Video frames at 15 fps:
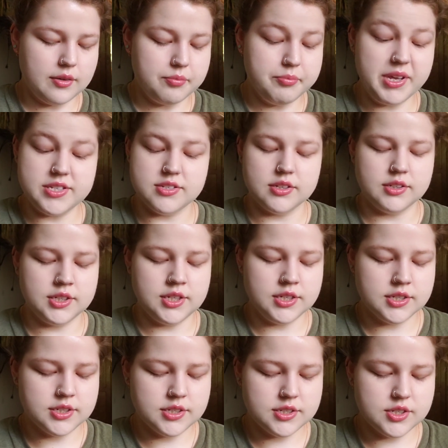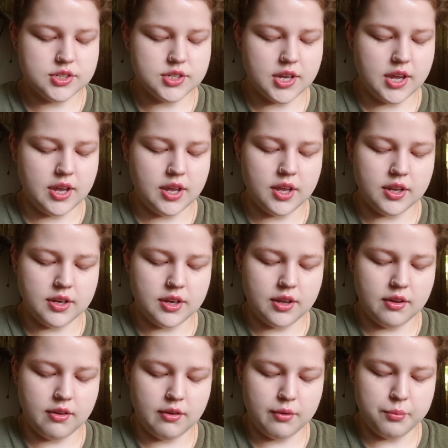basically.
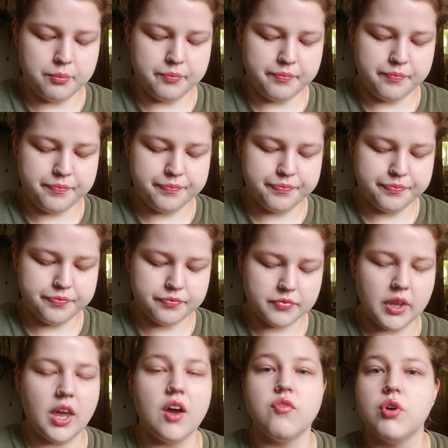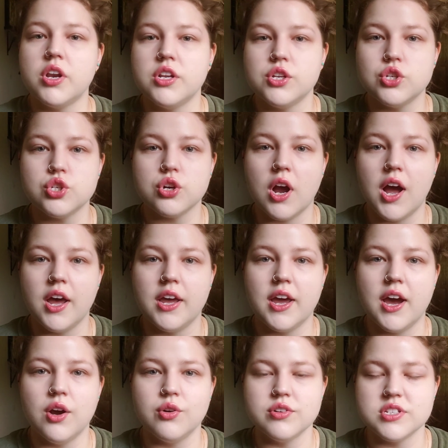And I've wanted to try
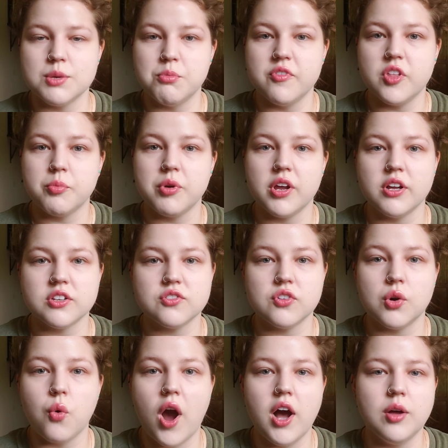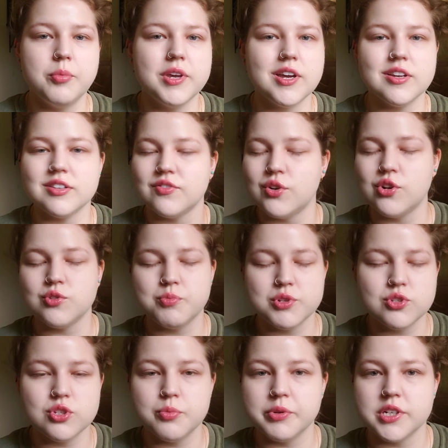out some of their products for a while because I've always been
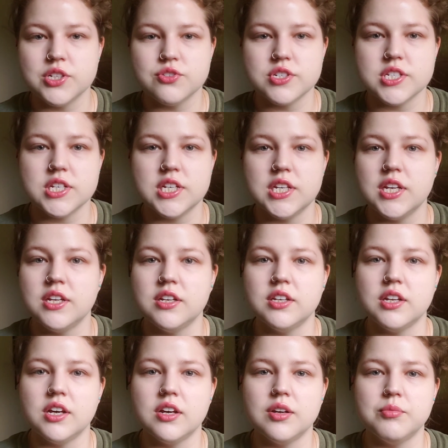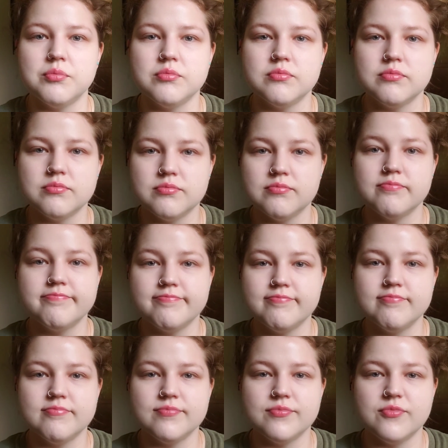super interested in
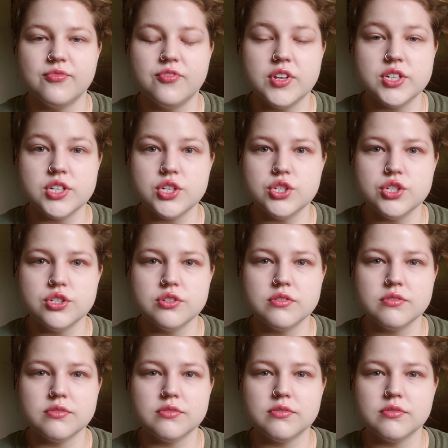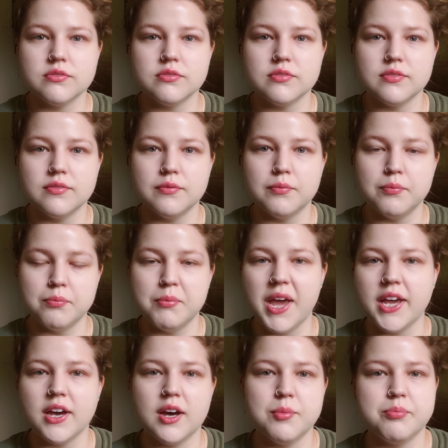vintage
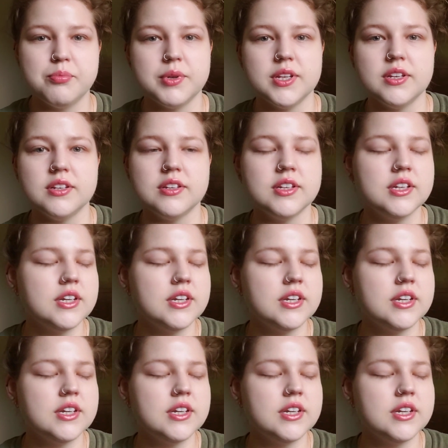makeup and